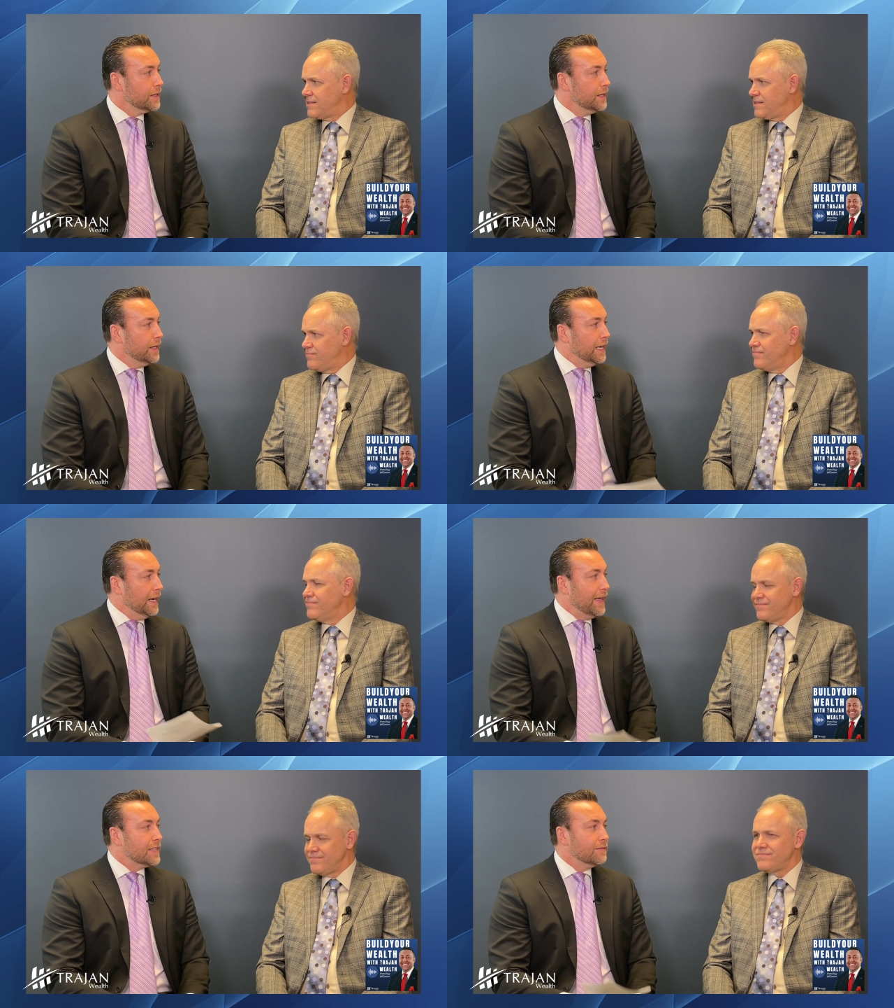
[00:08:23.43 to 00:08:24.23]
Speaker 1: Mm-hmm.
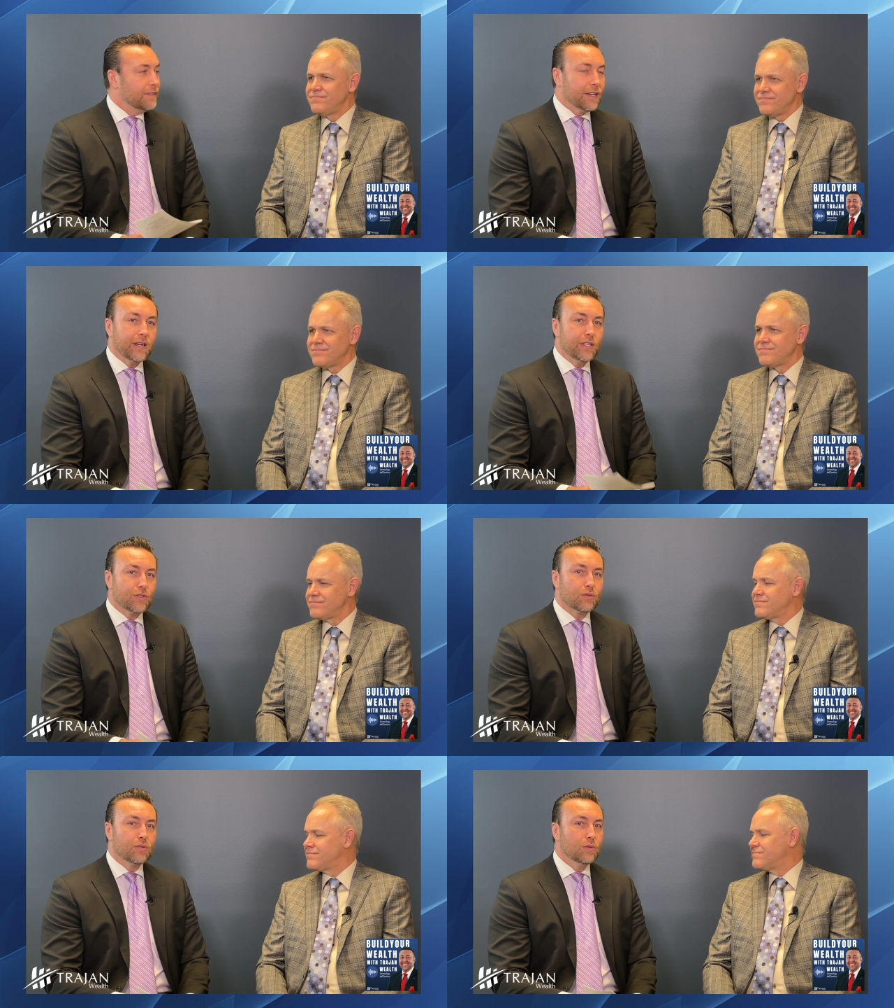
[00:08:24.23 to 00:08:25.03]
And that's very
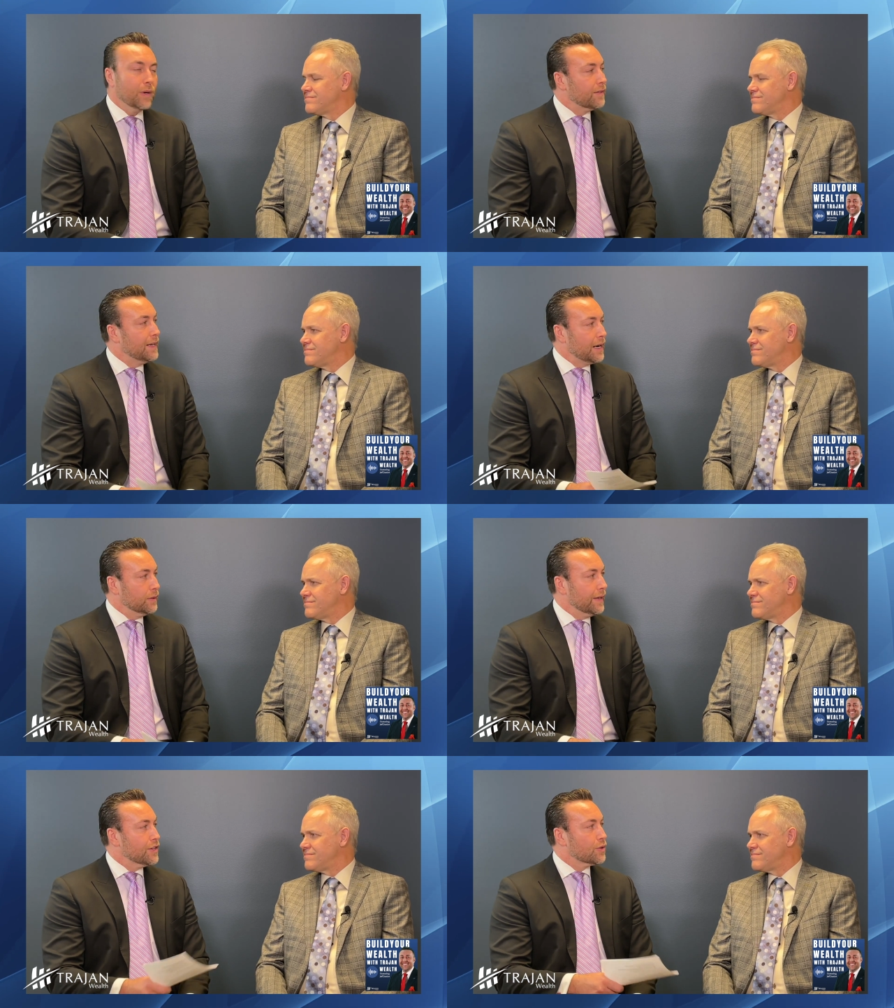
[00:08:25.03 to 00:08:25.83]
true with not
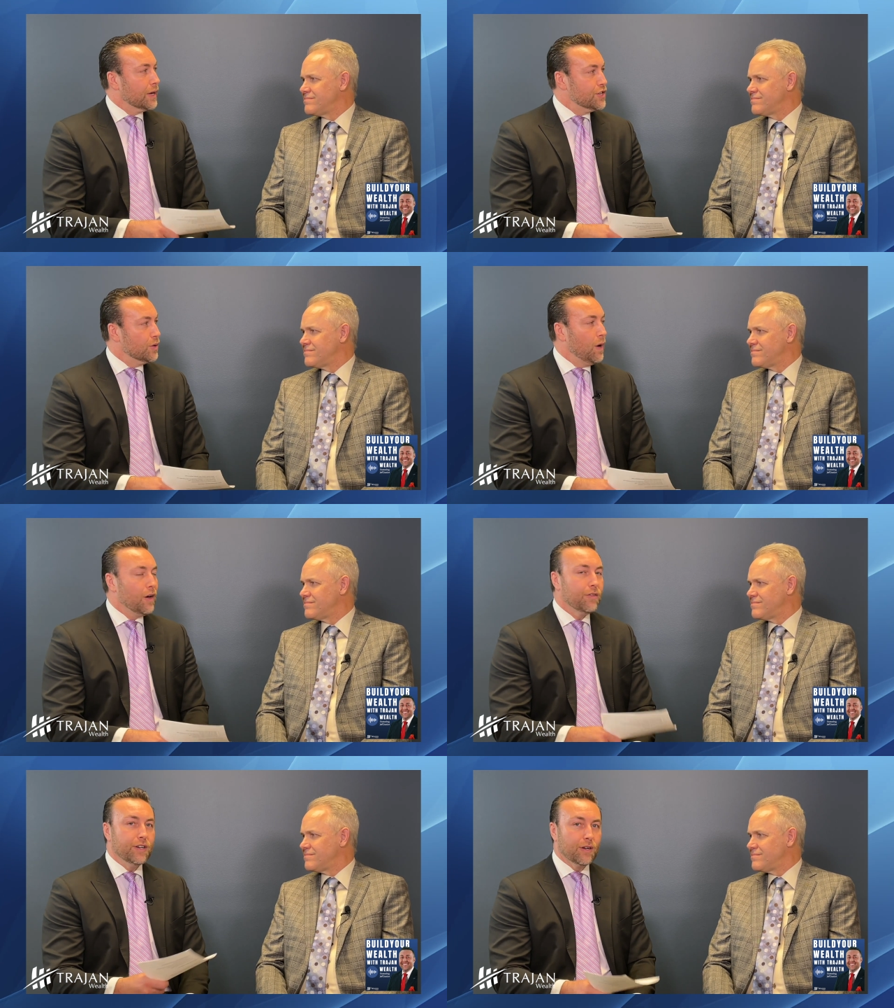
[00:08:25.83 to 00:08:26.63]
only the Trajan
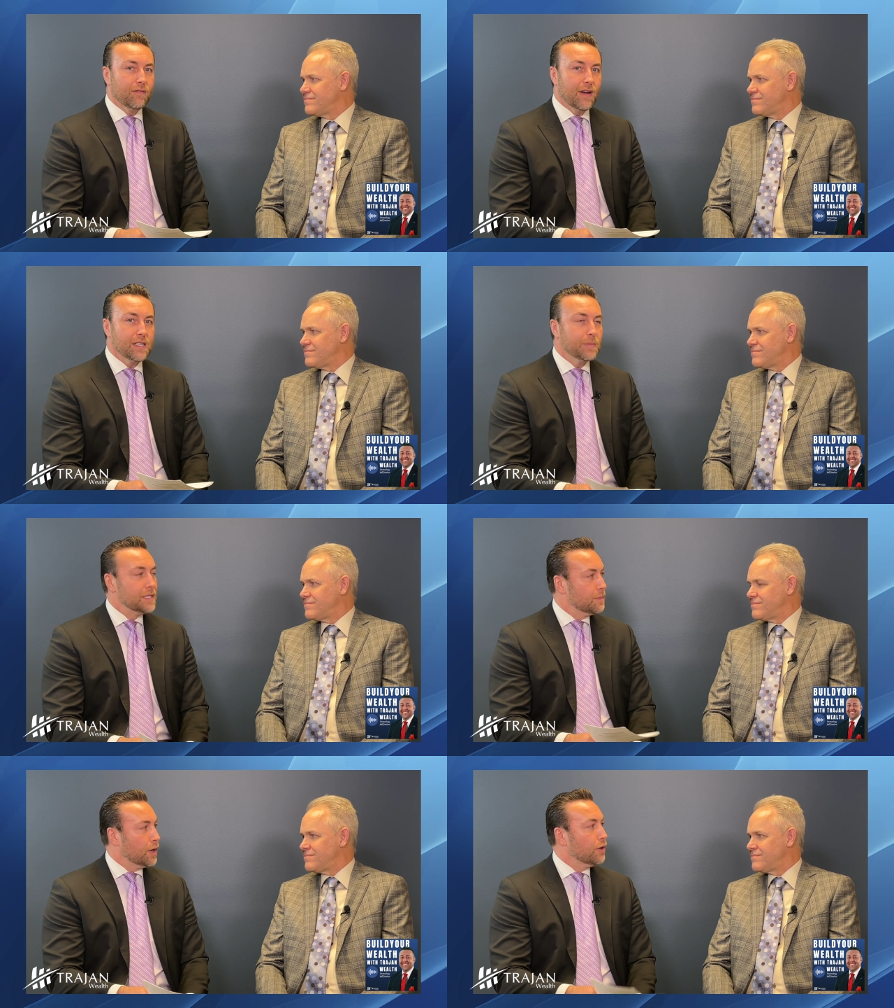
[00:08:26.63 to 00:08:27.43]
Wealth and your
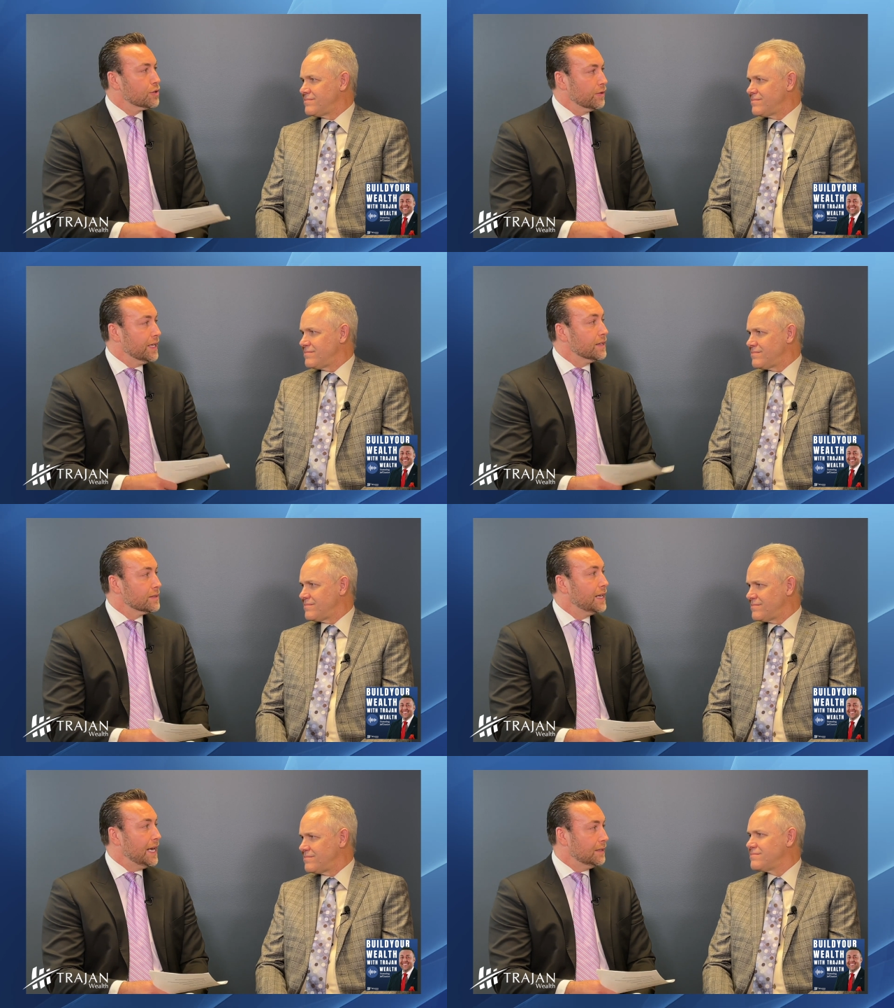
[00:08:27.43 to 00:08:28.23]
investments, but also the
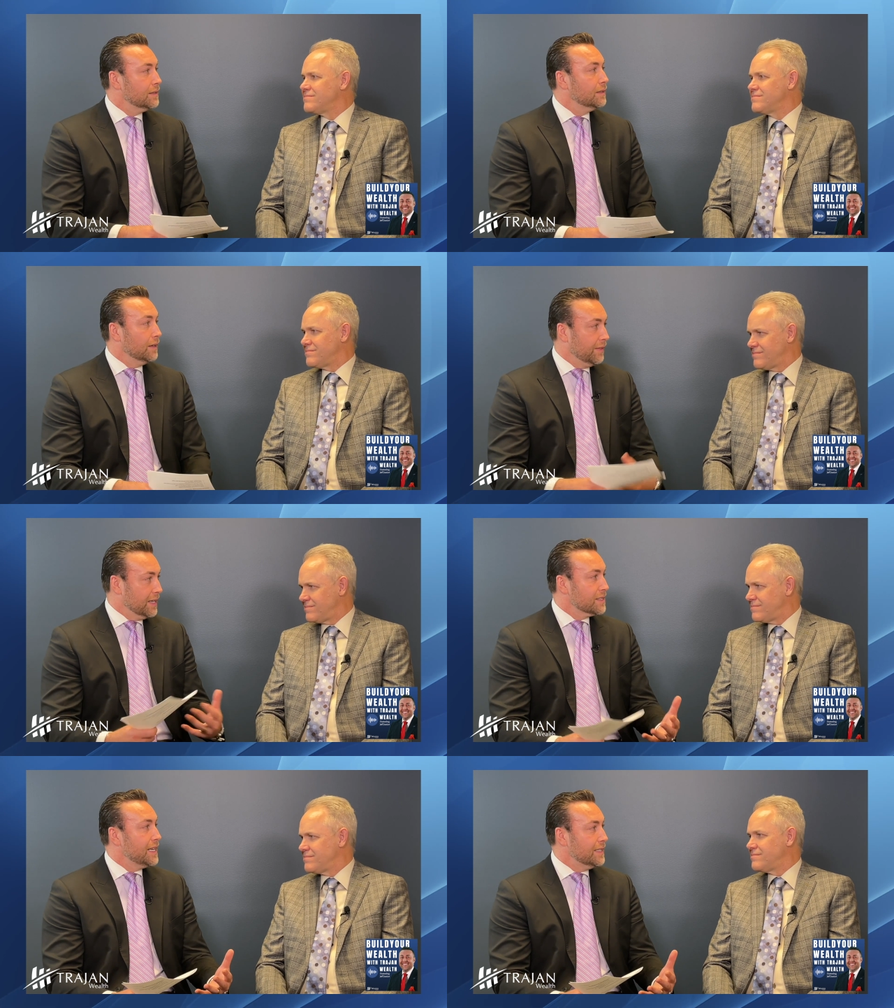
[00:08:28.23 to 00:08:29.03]
estate, the estate